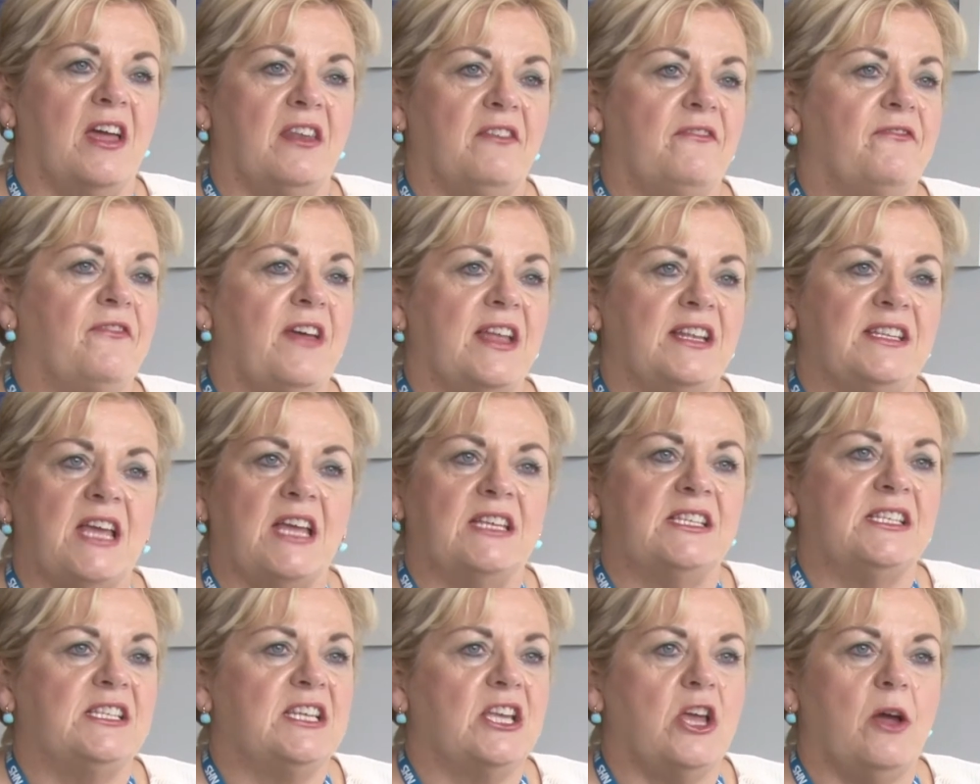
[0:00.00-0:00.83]
a
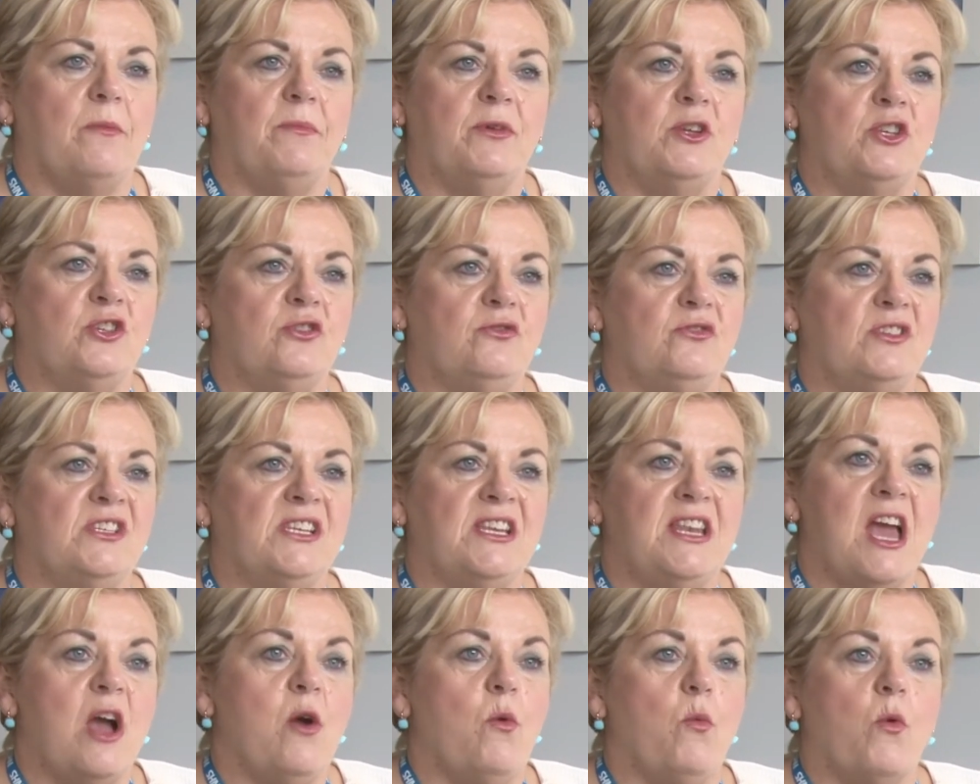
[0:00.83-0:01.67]
fantastic opportunity
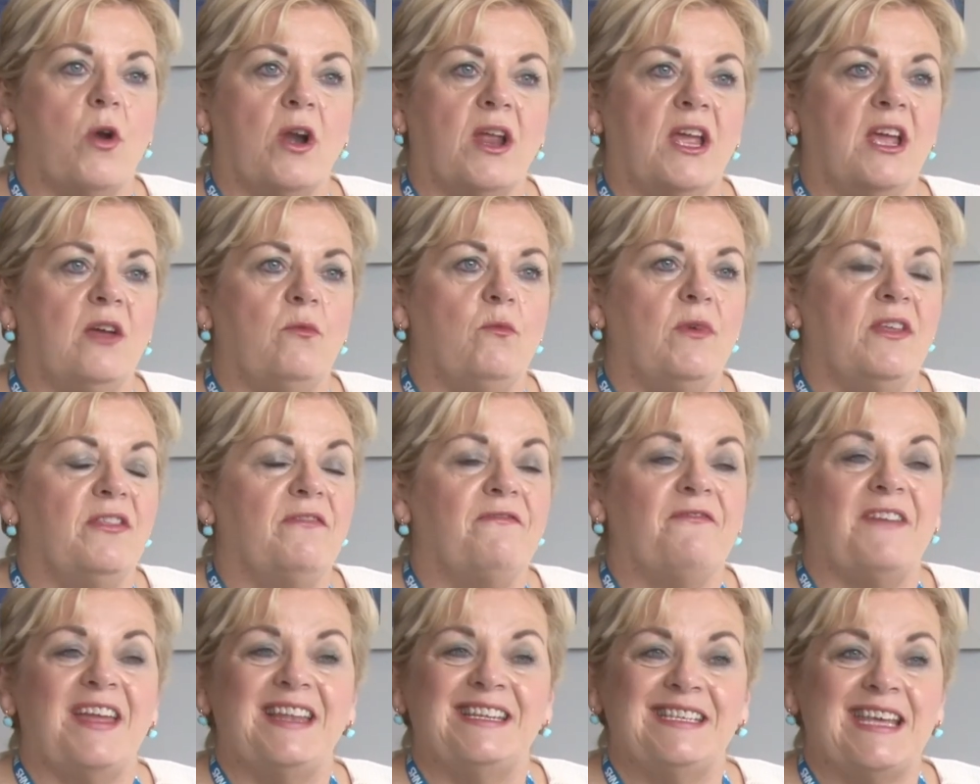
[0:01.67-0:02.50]
now working
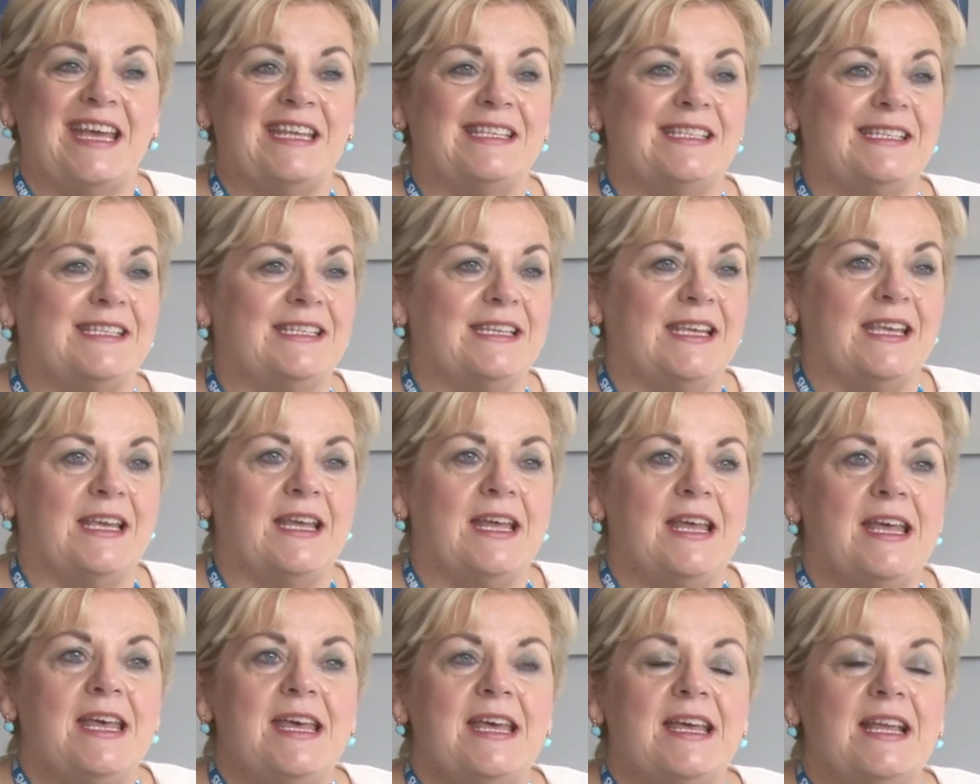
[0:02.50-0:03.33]
with fantastic
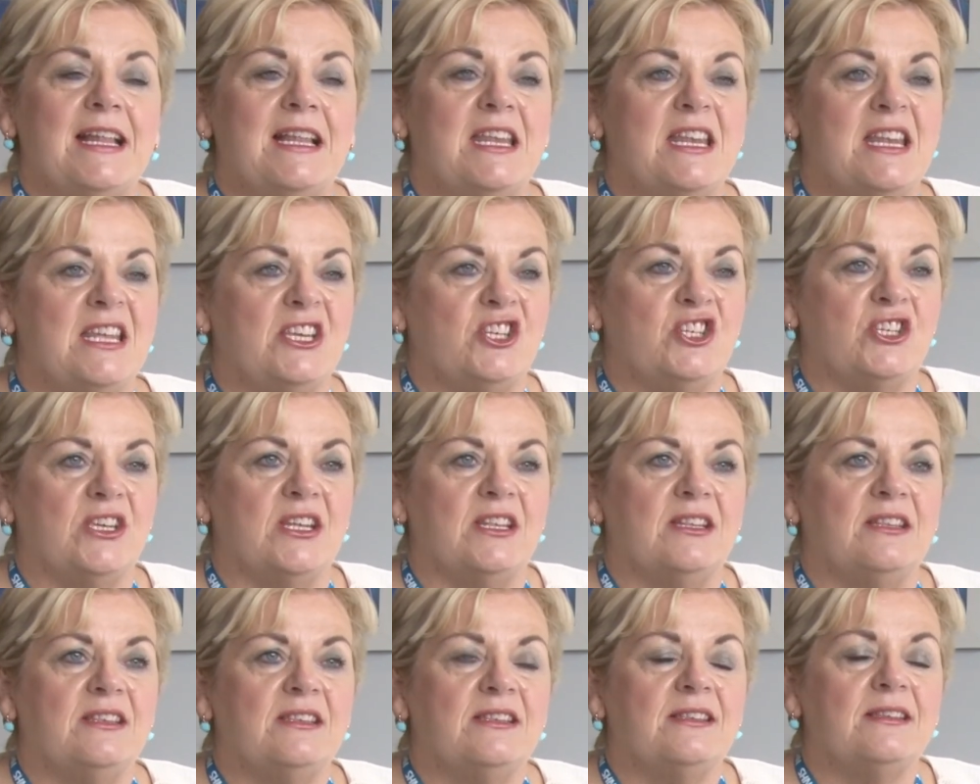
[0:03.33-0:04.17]

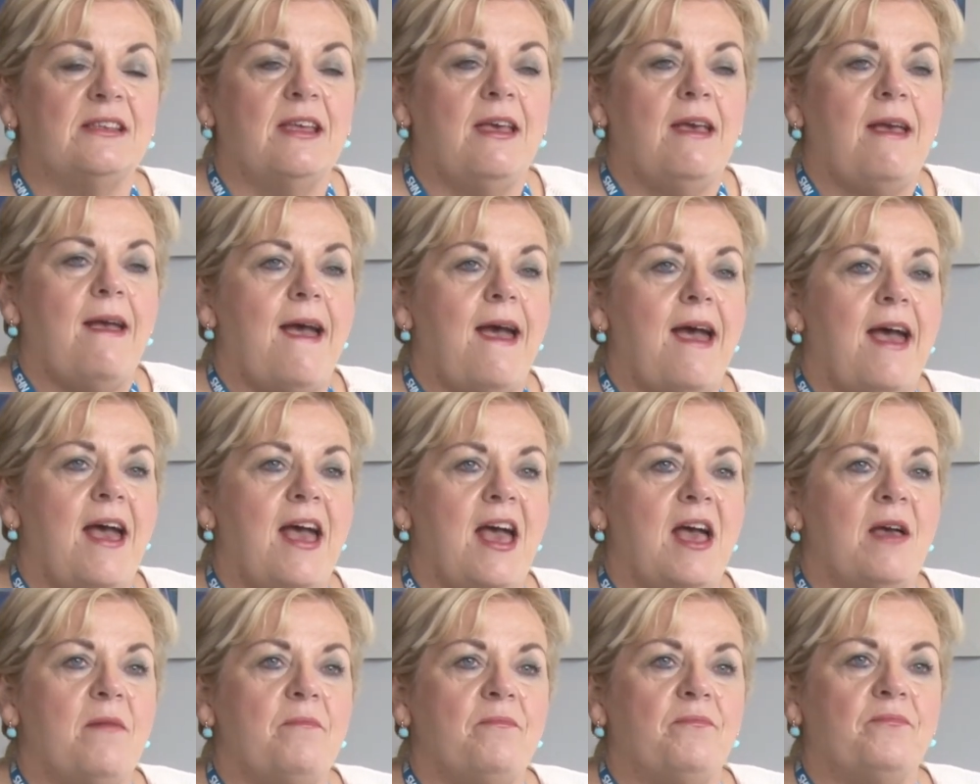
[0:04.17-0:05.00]
clinicians
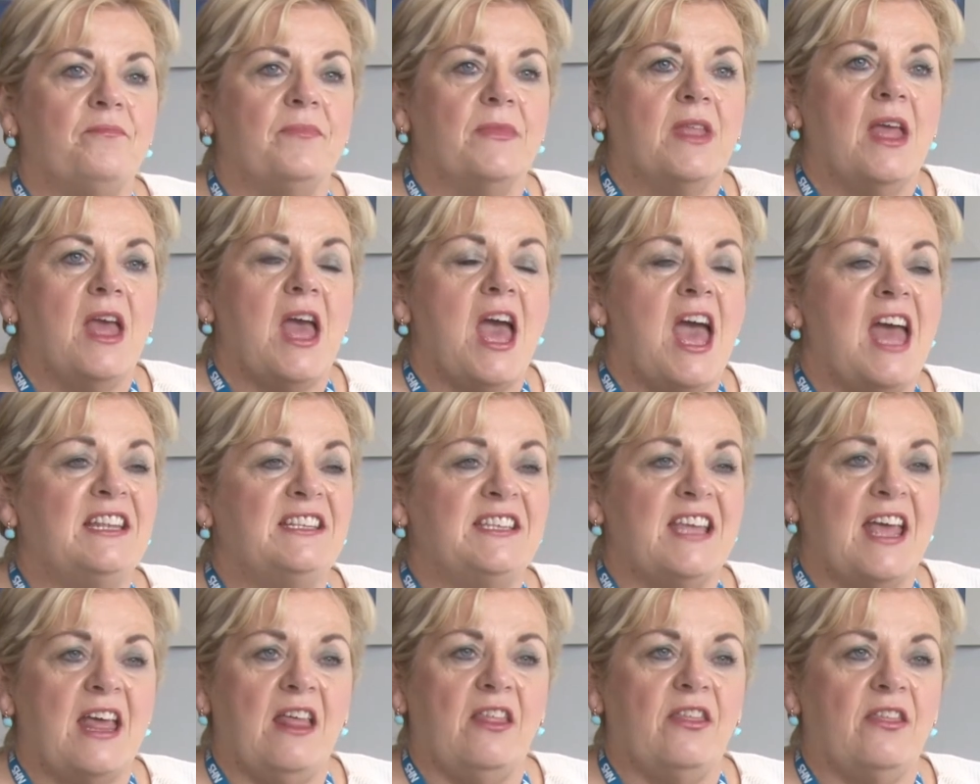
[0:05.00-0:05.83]
and
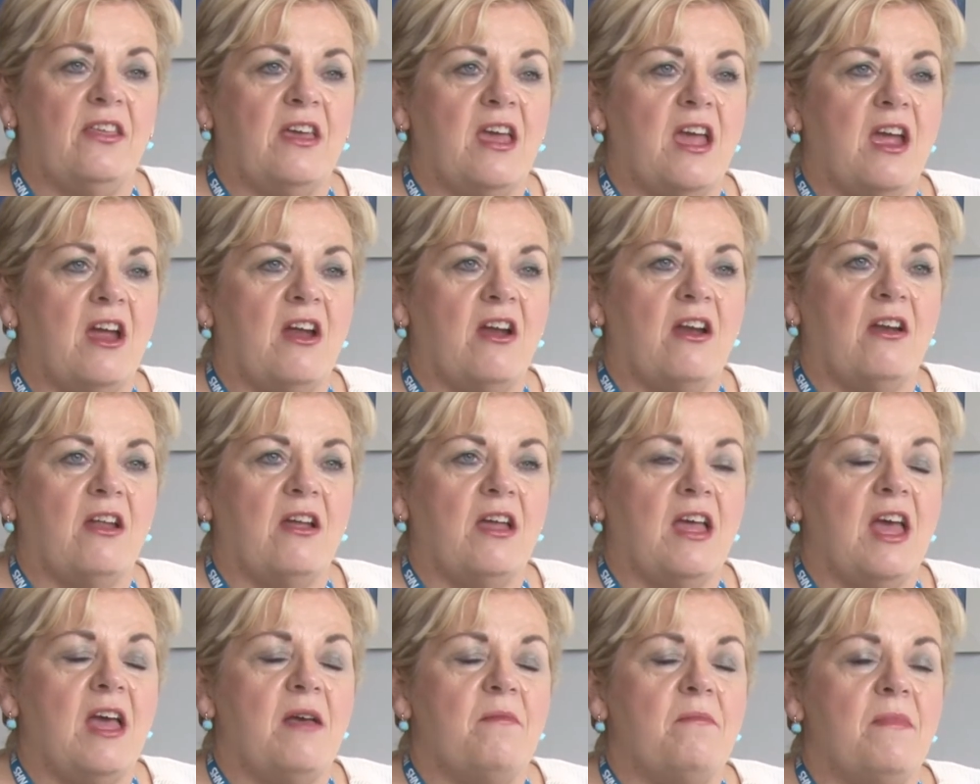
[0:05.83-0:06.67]
healthcare
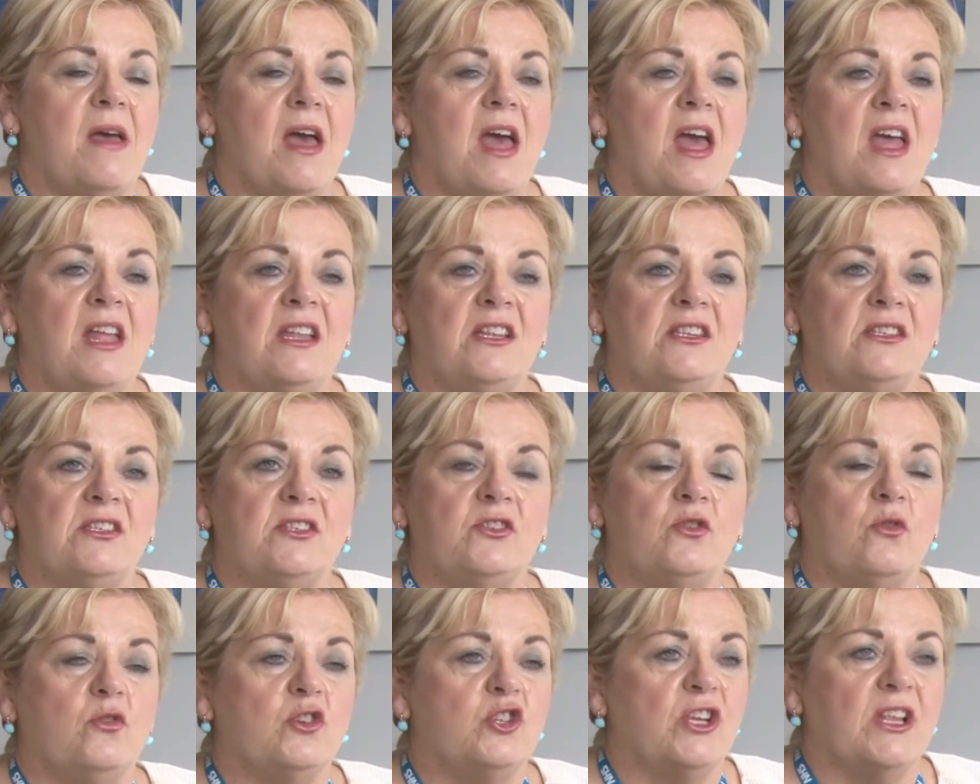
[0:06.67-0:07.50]
and
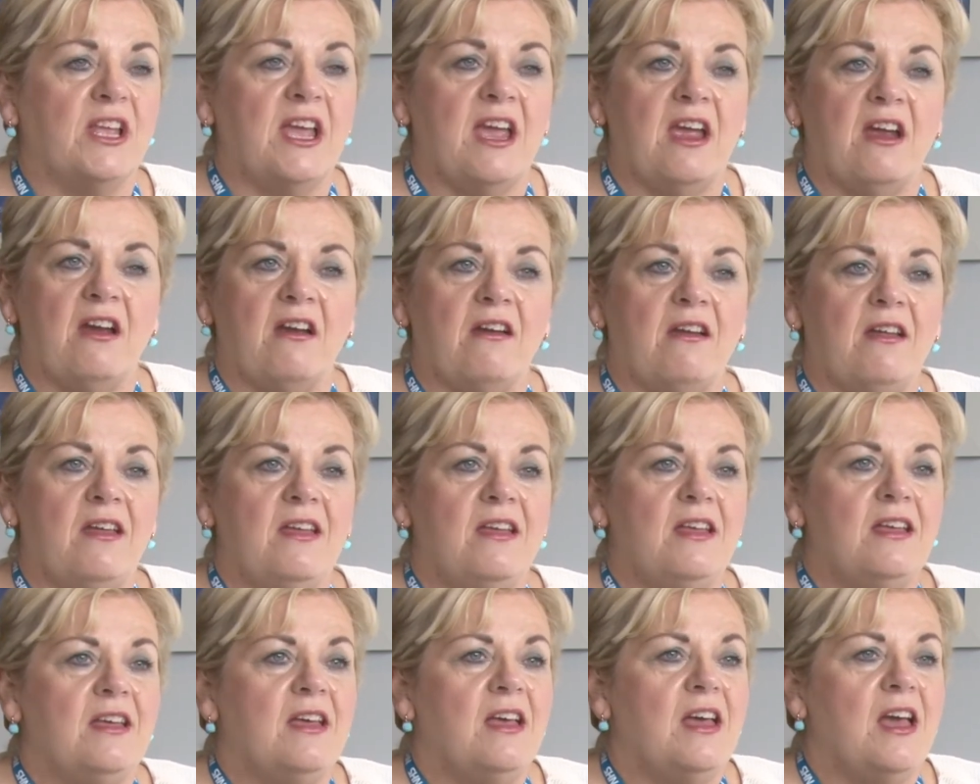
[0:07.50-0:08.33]
social care
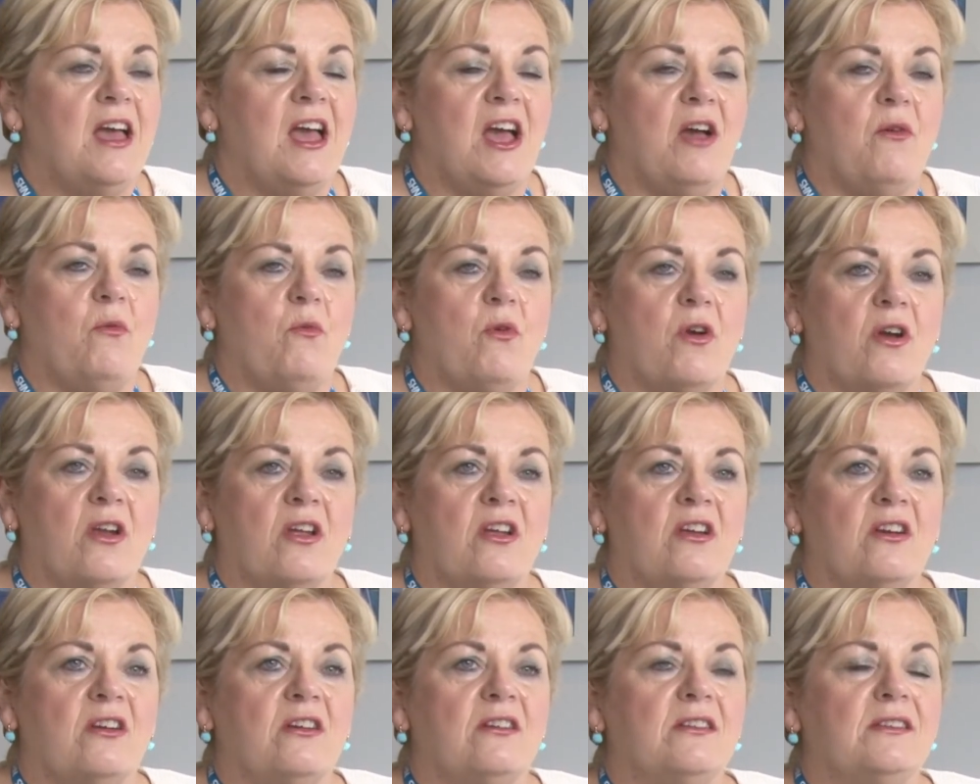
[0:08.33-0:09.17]

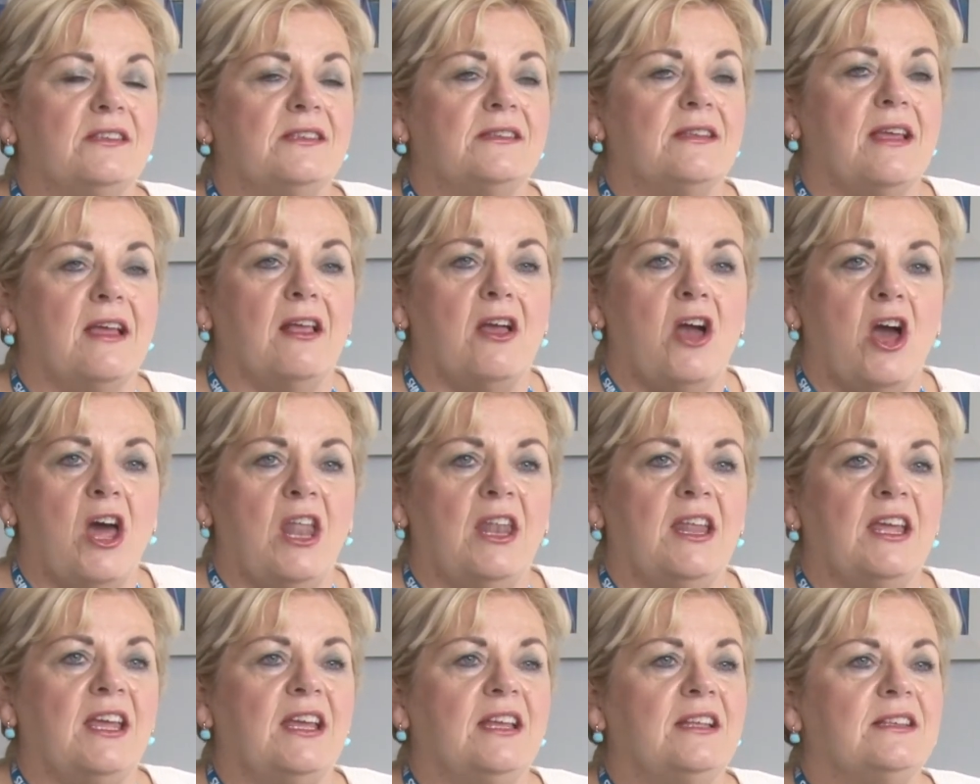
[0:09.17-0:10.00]
workers and
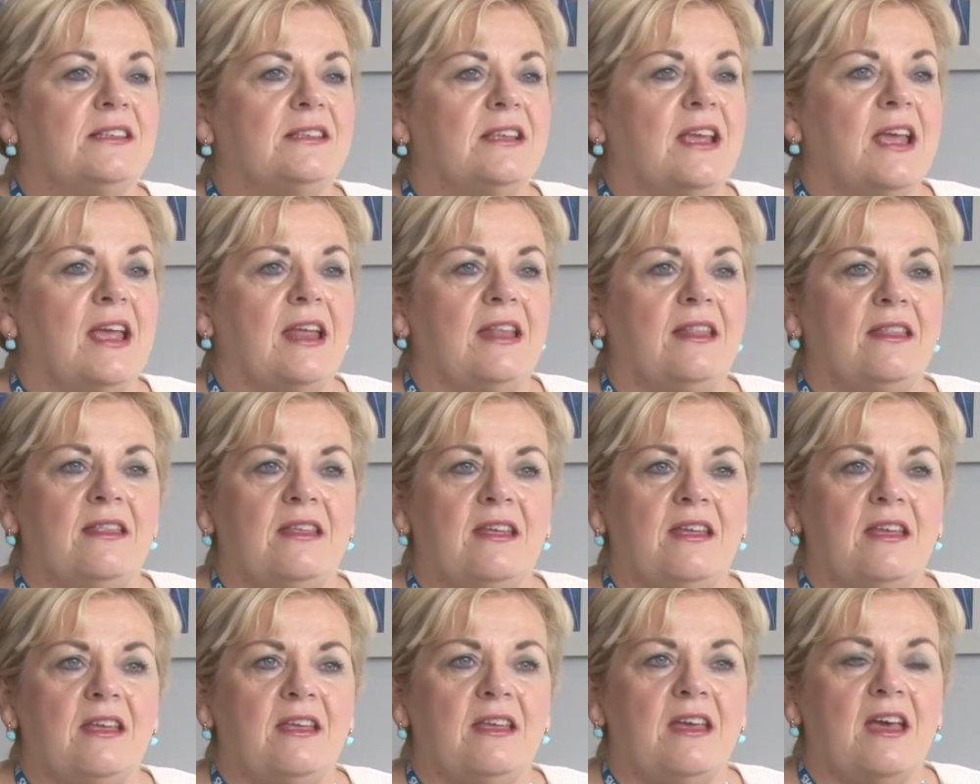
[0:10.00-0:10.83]
colleagues in
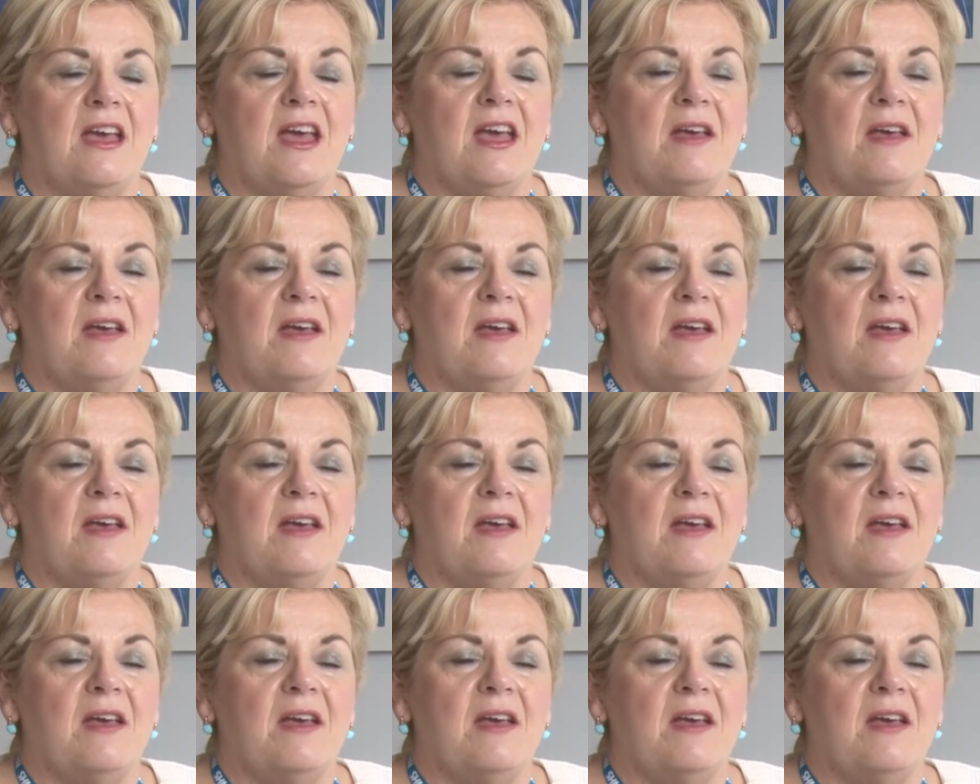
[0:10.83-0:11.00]
the